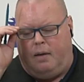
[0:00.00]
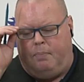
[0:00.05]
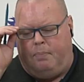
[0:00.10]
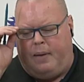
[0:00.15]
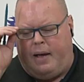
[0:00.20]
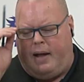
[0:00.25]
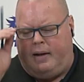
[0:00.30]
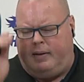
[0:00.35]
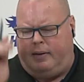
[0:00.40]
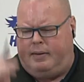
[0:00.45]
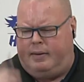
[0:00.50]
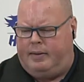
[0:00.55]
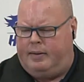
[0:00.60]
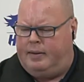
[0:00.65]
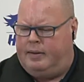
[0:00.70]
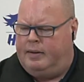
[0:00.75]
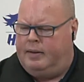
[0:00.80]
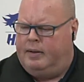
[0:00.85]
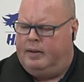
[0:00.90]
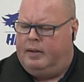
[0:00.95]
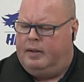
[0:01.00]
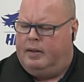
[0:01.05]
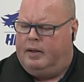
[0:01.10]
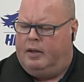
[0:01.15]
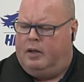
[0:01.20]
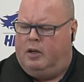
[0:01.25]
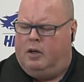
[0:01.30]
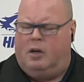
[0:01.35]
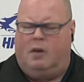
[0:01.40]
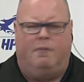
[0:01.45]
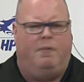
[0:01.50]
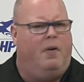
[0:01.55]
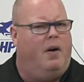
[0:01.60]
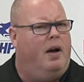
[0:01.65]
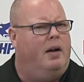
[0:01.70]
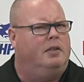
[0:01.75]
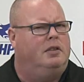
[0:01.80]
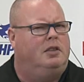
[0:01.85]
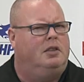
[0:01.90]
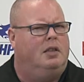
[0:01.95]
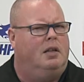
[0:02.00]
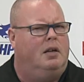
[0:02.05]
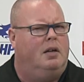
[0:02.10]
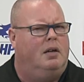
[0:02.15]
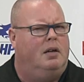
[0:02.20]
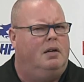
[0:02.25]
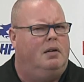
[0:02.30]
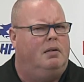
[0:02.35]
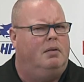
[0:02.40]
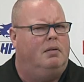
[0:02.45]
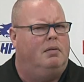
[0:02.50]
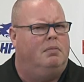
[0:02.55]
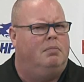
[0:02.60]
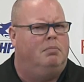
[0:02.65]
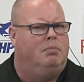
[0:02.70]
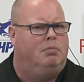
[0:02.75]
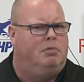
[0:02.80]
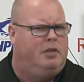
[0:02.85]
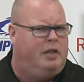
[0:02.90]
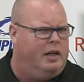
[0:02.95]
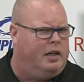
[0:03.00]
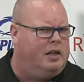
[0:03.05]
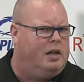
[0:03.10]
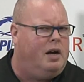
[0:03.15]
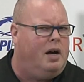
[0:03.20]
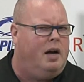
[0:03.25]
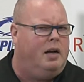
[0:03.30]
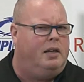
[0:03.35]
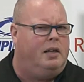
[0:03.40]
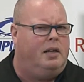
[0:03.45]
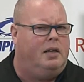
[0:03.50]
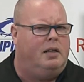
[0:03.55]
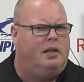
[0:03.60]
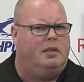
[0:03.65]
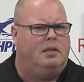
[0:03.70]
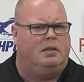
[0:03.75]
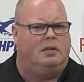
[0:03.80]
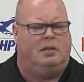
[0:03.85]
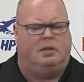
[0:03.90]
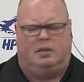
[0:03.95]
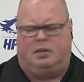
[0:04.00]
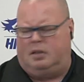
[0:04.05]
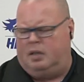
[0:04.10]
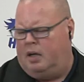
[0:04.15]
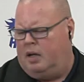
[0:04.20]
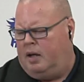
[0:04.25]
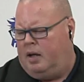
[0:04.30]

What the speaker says: Bet. You can find some ticket ideas